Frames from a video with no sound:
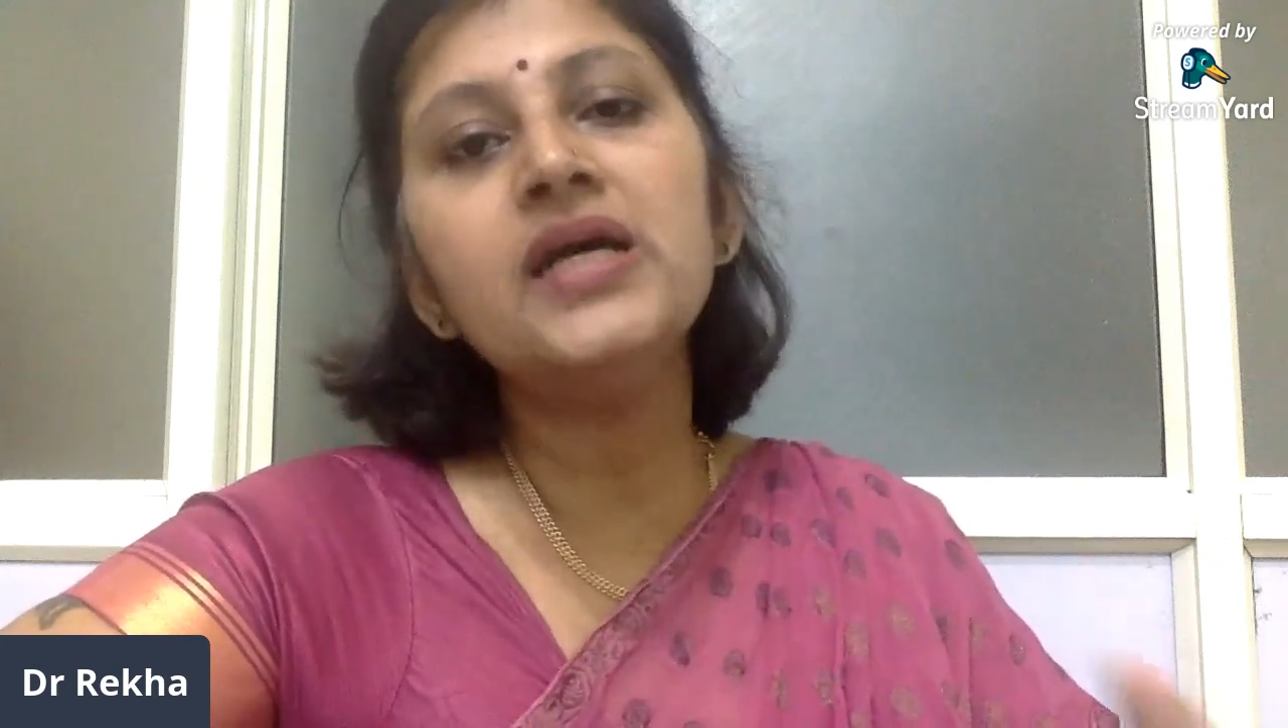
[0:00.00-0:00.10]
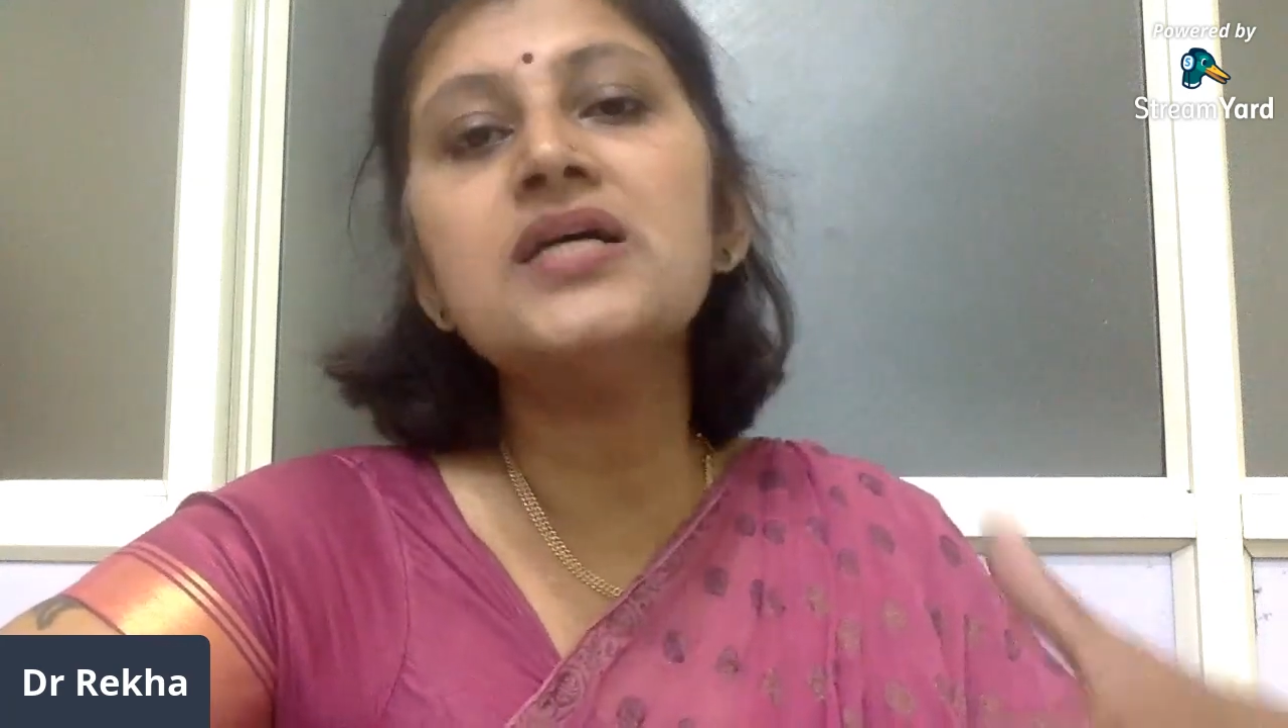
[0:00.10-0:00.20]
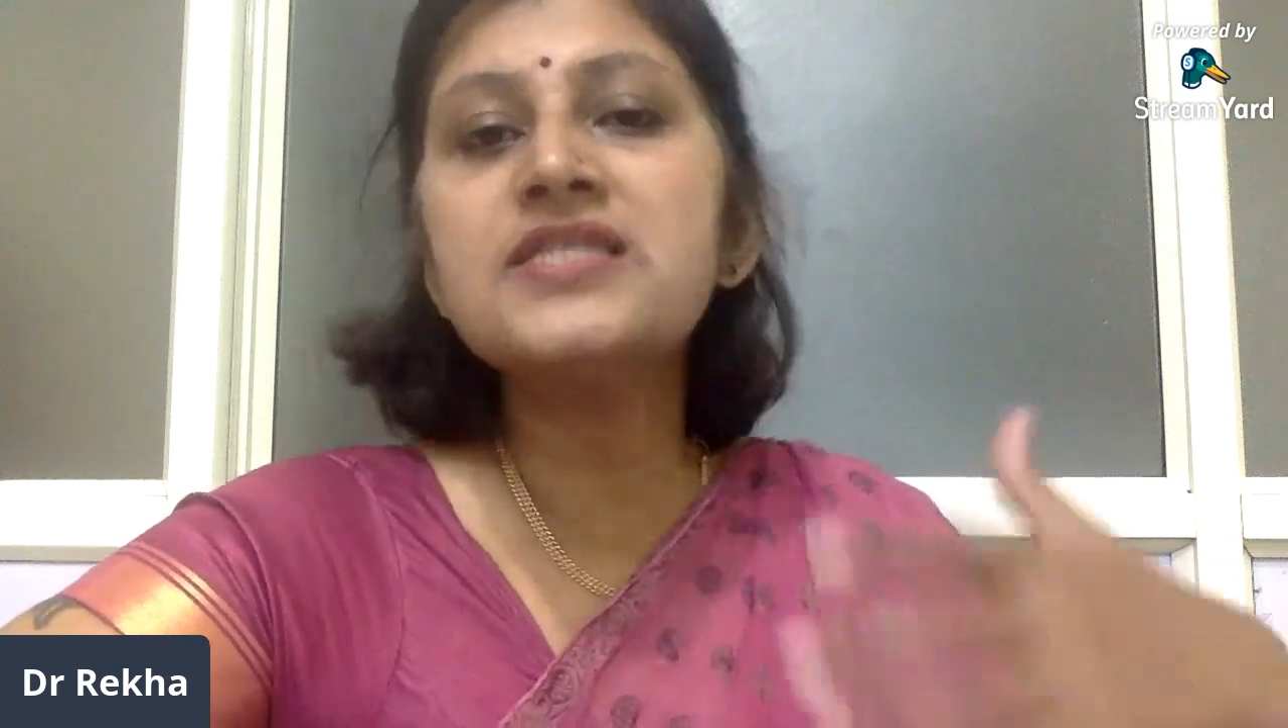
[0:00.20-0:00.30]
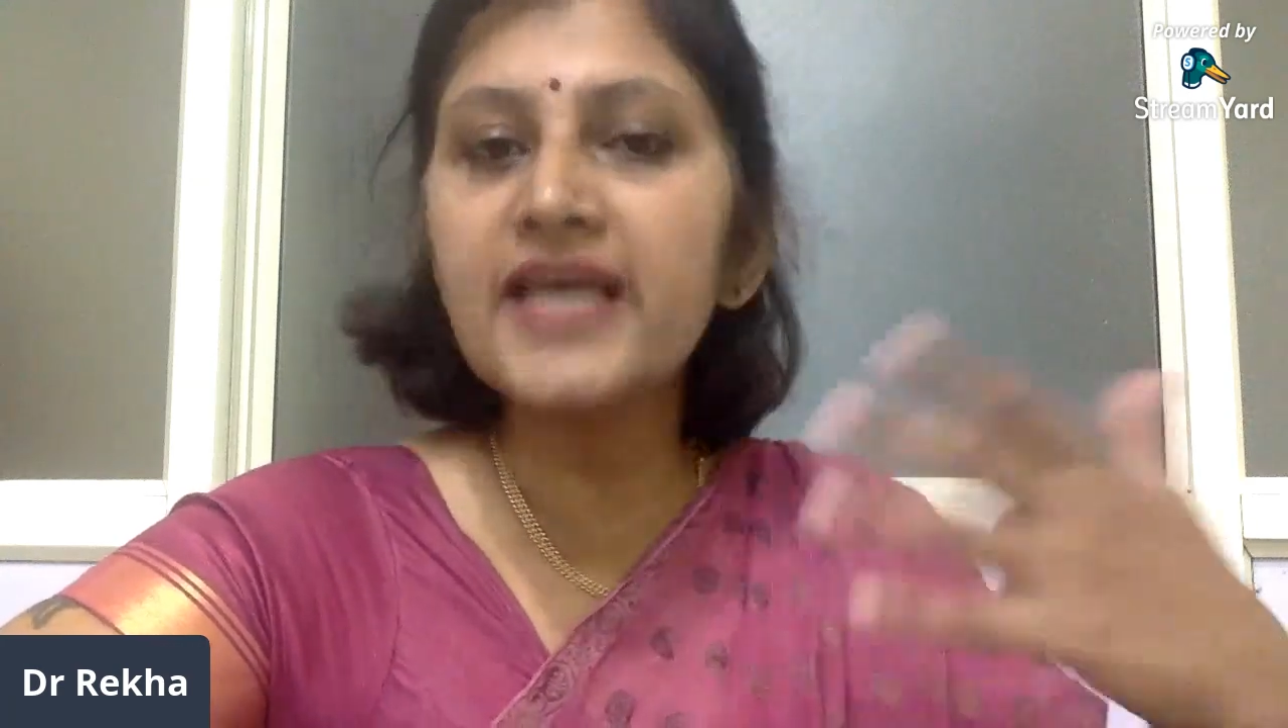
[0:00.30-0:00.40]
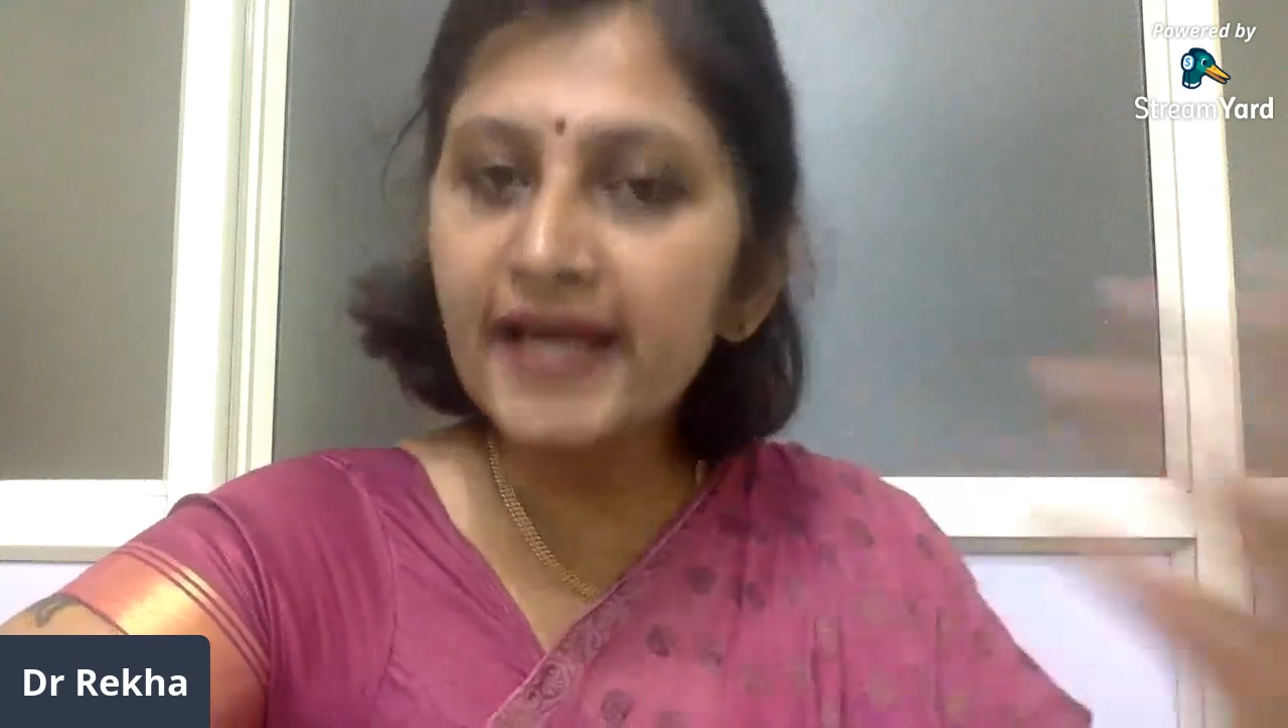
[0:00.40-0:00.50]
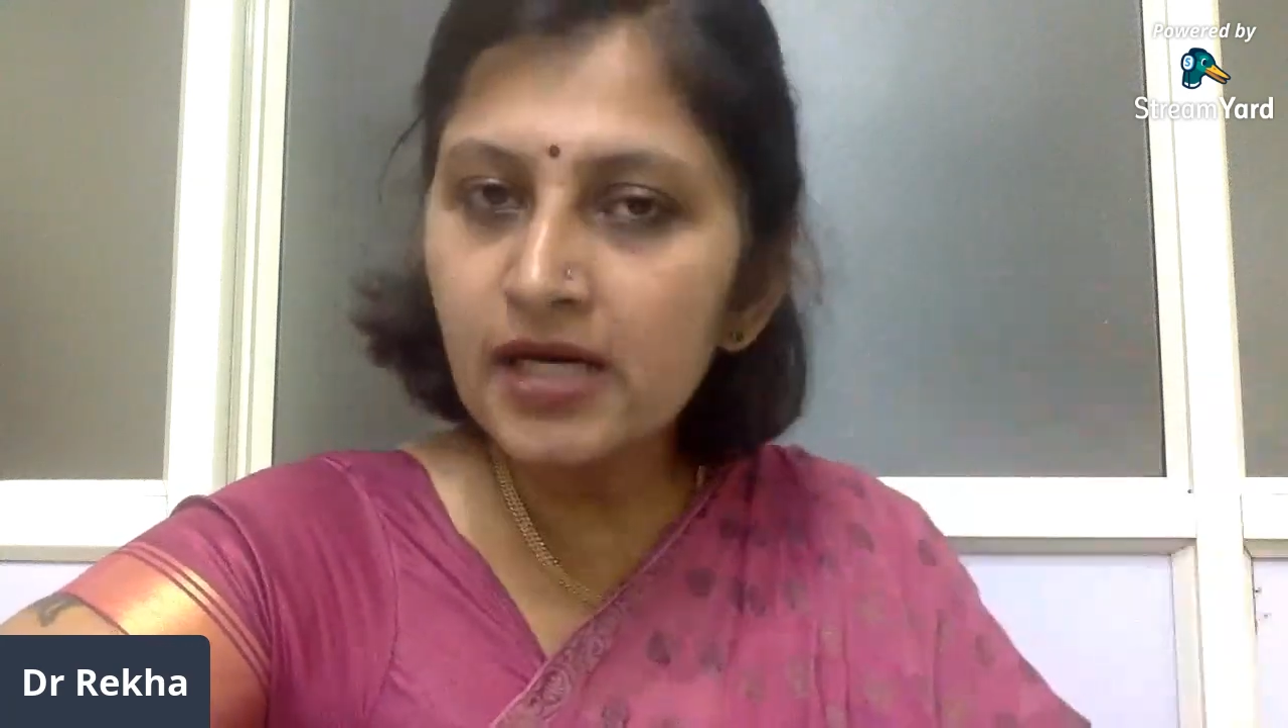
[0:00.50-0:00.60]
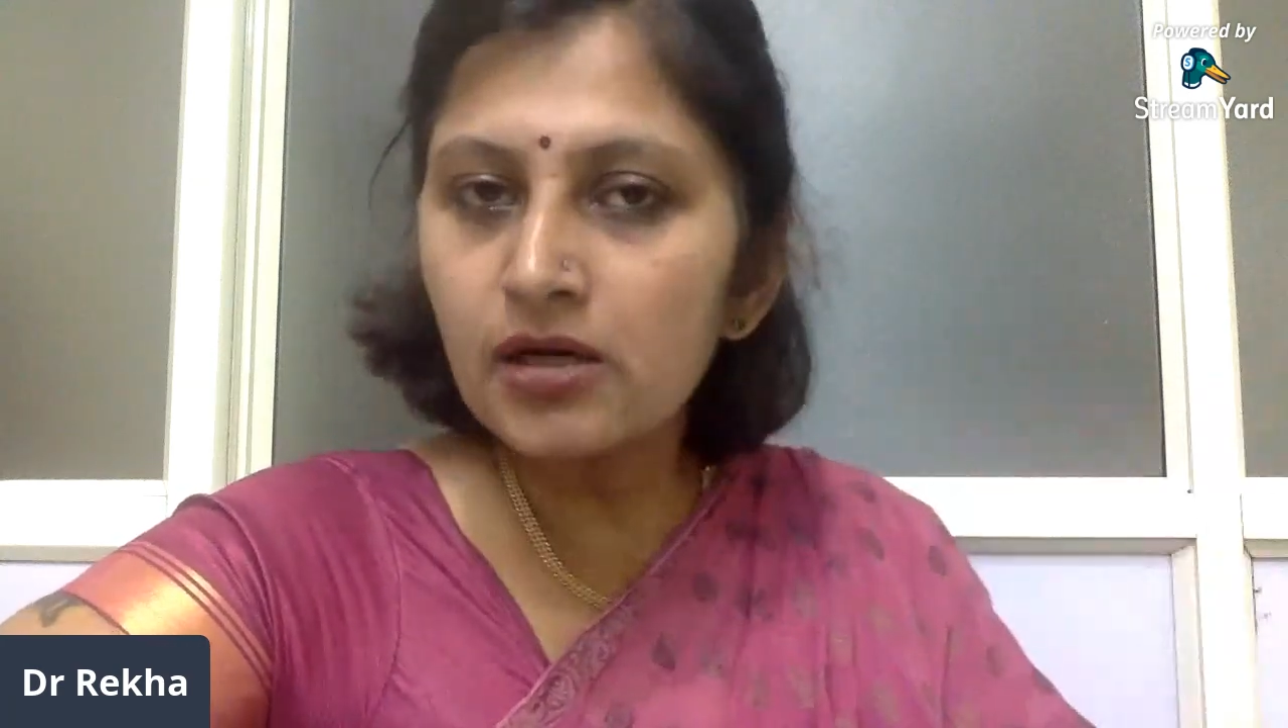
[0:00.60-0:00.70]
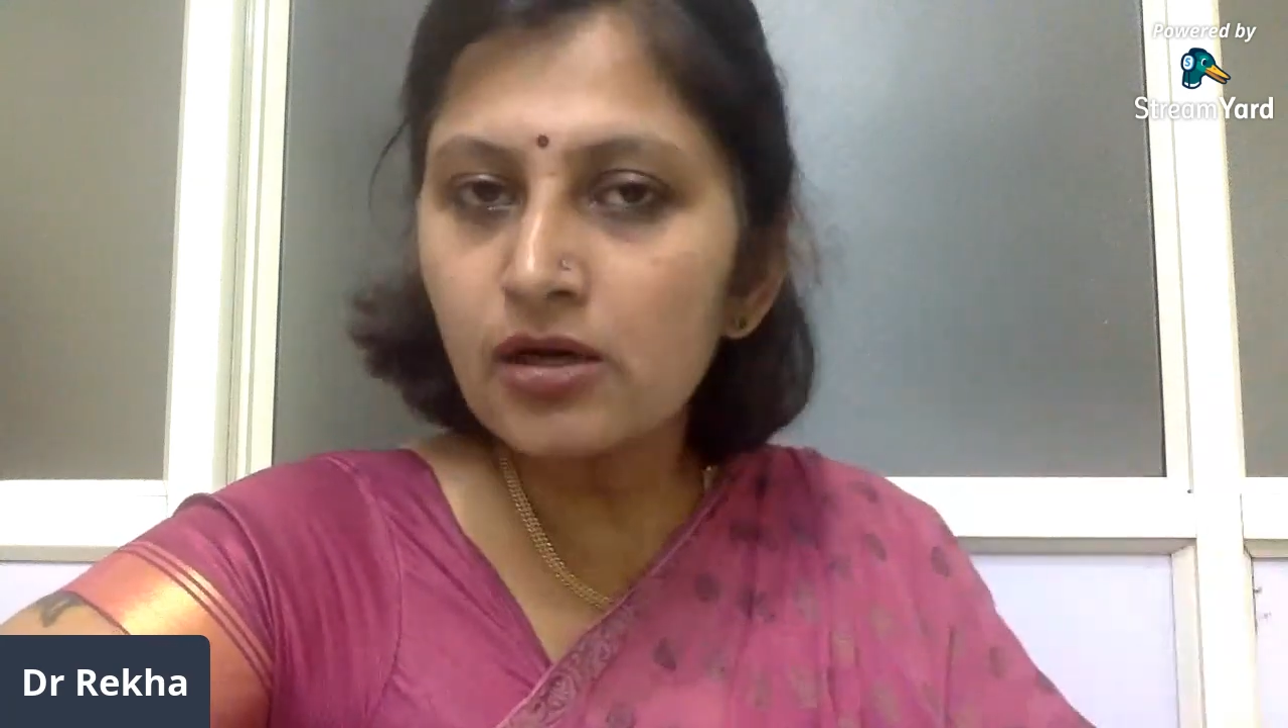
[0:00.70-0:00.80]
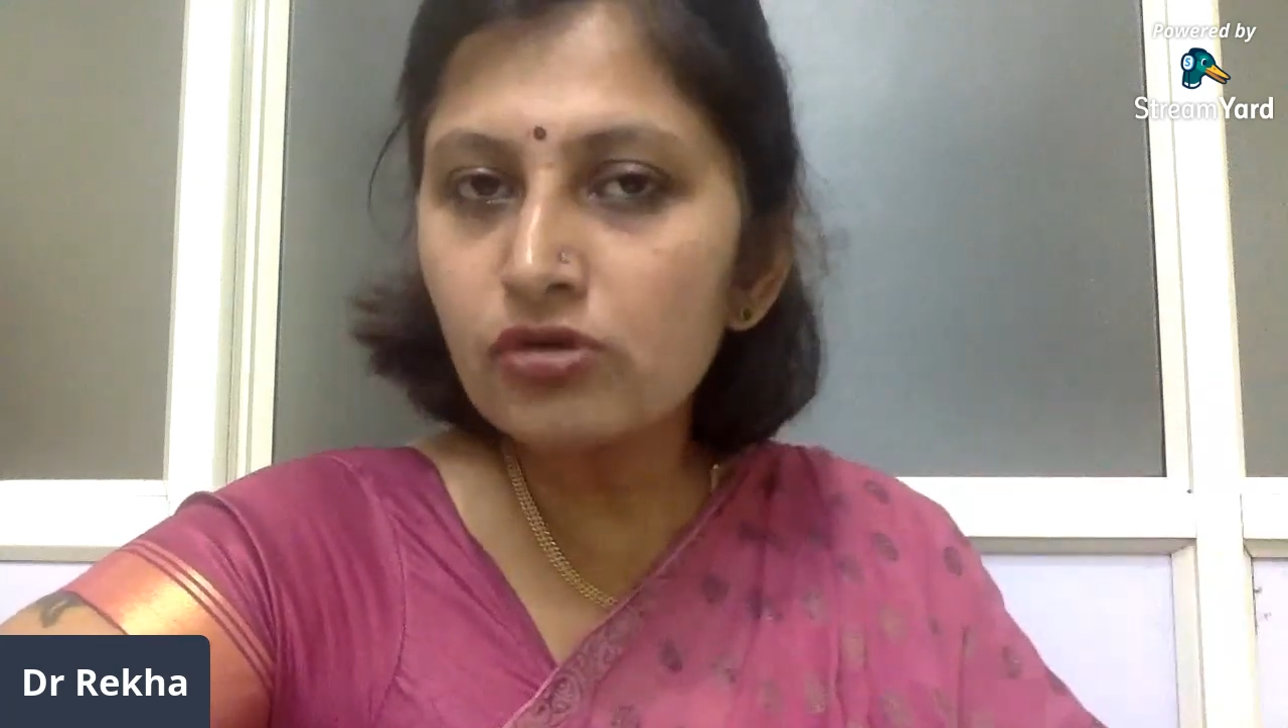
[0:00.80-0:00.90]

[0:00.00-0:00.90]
a second round